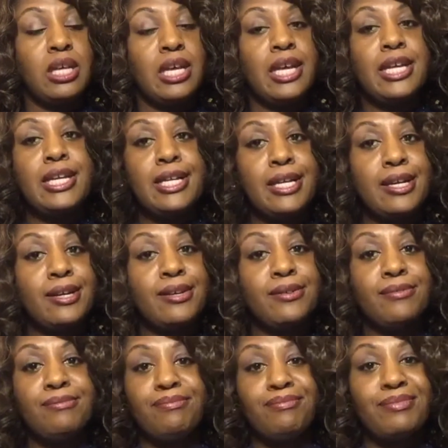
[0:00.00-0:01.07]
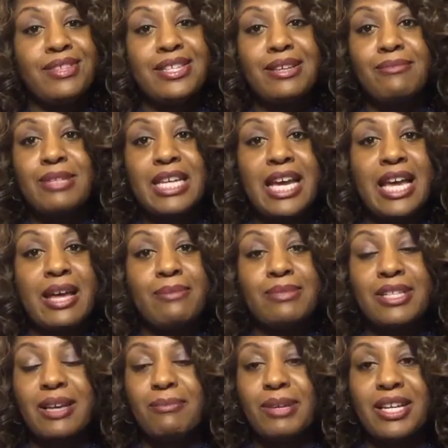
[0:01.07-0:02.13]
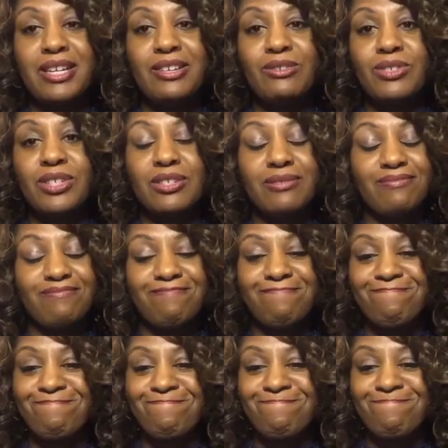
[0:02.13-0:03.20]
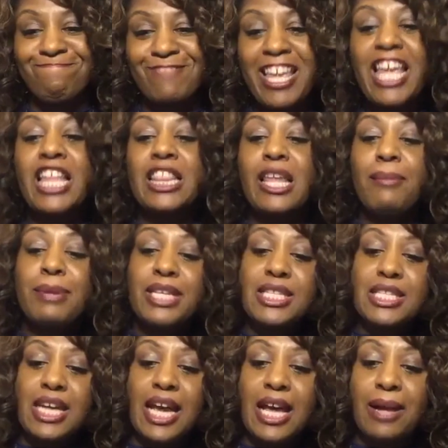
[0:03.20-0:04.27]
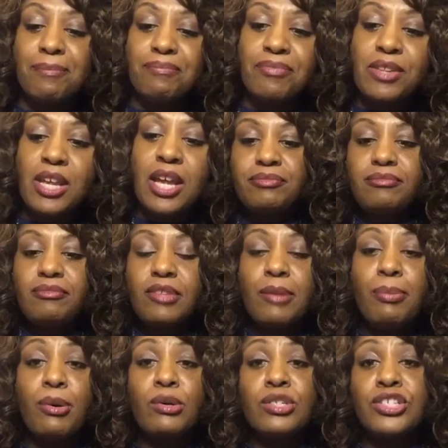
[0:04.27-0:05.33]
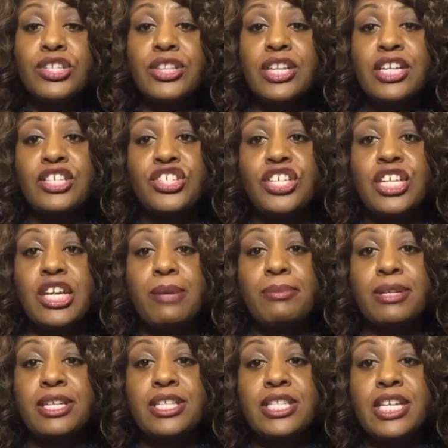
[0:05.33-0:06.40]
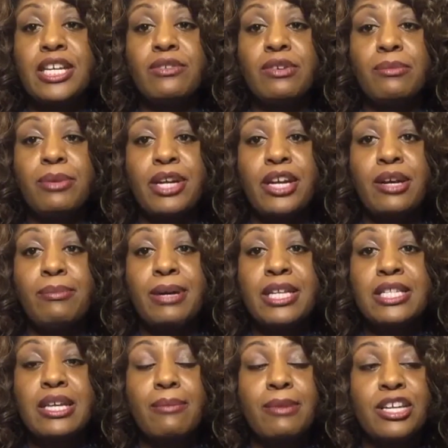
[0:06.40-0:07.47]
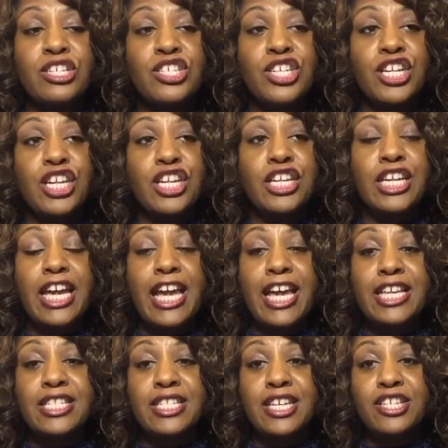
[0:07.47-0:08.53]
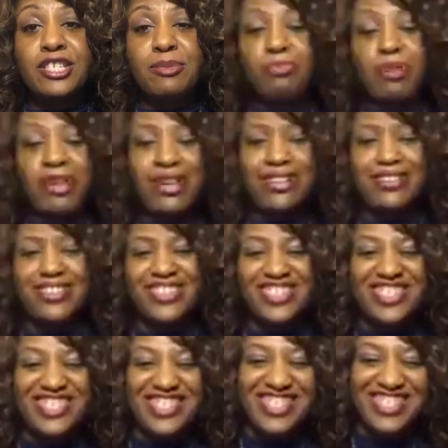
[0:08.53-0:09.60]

You know, sometimes, I mean, you just, let me stop. Portia thinks she keeping a secret, but everybody talking about she eating gas station pickles